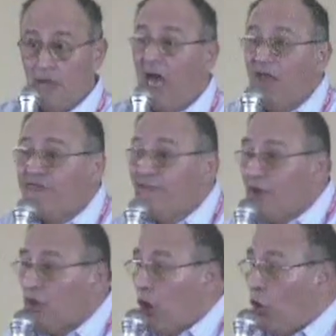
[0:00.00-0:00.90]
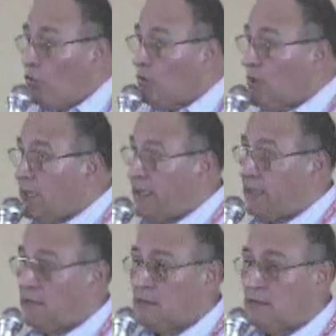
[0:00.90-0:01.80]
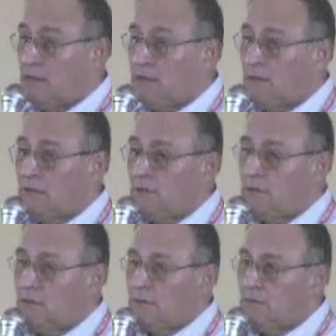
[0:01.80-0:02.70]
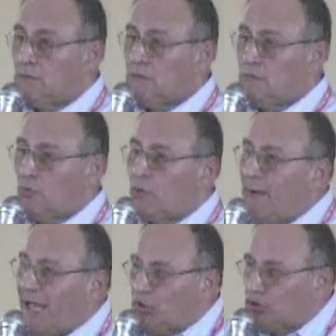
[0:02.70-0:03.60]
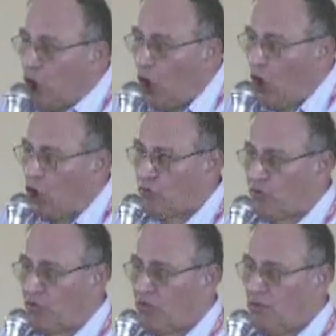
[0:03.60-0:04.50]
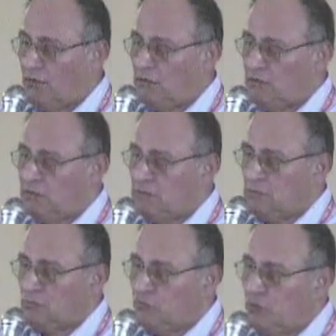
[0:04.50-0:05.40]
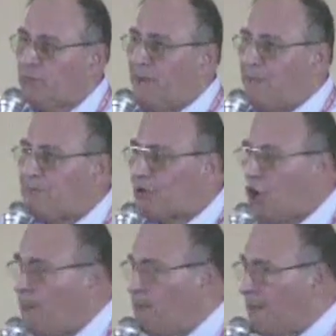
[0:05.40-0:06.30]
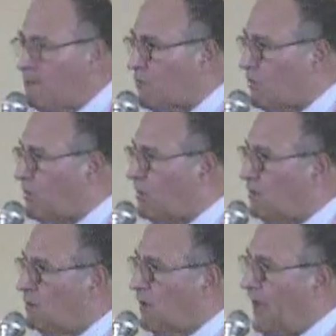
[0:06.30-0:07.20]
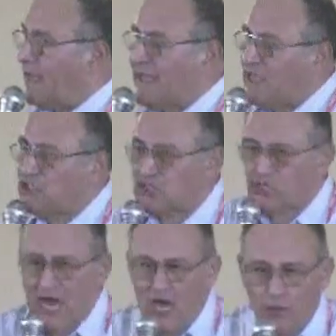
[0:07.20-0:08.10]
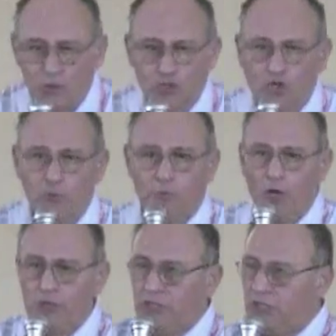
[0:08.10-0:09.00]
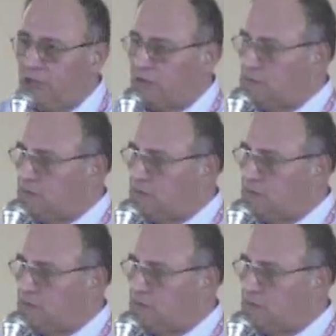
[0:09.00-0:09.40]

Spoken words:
I feel lonely with my thoughts, with my problems. I can share with nobody.